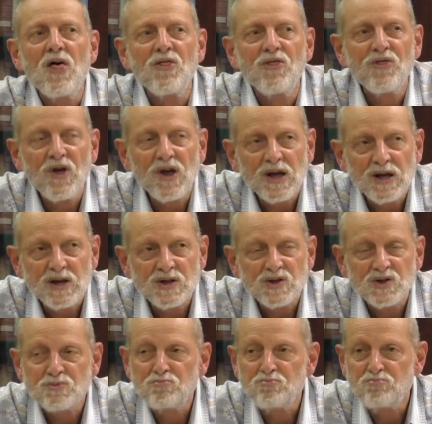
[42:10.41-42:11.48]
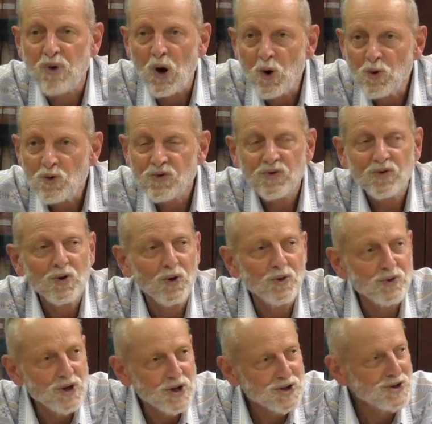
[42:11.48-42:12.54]
things, both
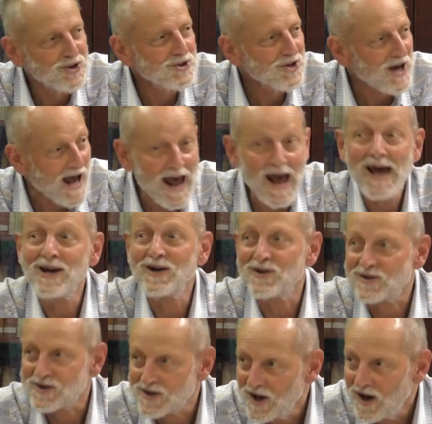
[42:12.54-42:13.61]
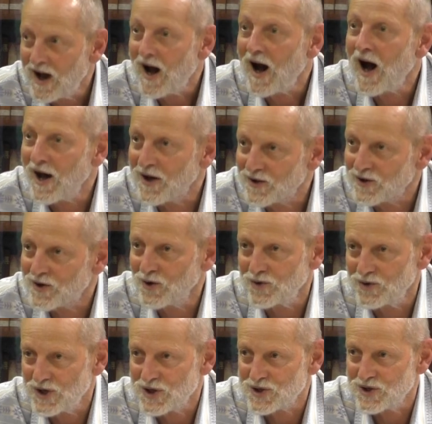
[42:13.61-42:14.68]
conditioned and
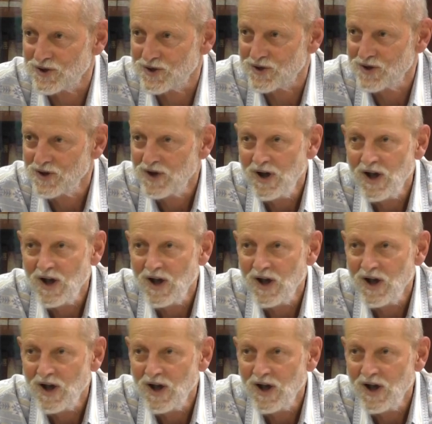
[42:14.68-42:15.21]
unconditioned.